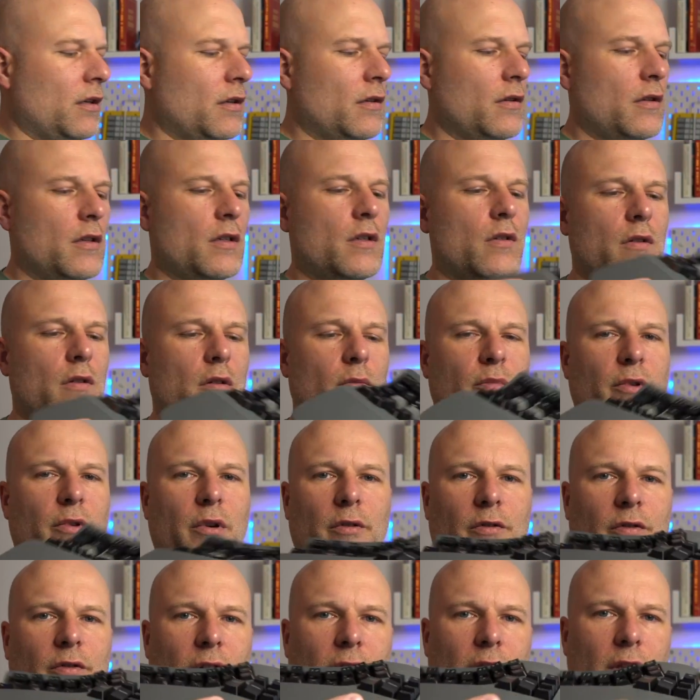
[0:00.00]
sort of
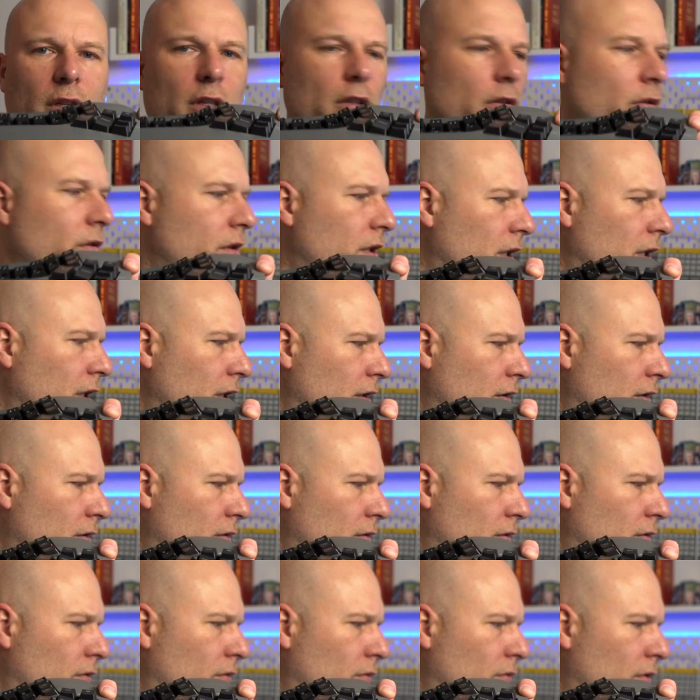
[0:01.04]
profile that you're looking at
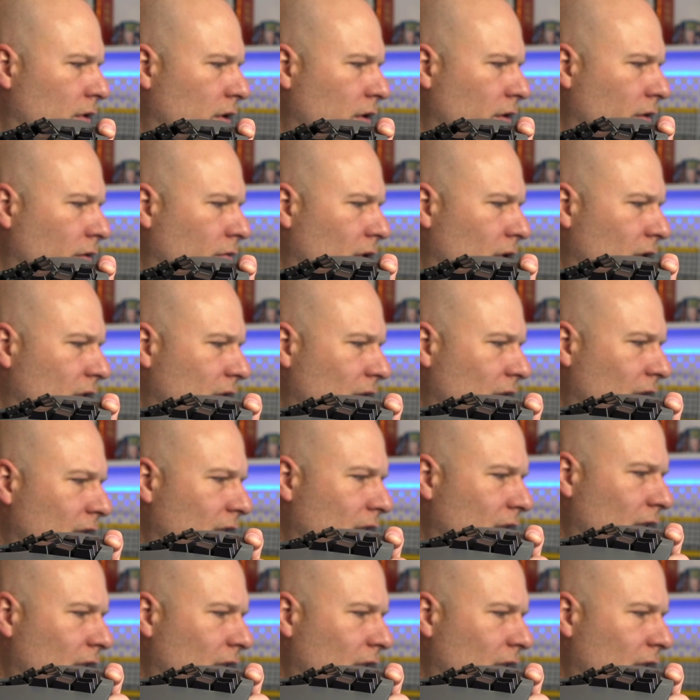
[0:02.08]
with 360,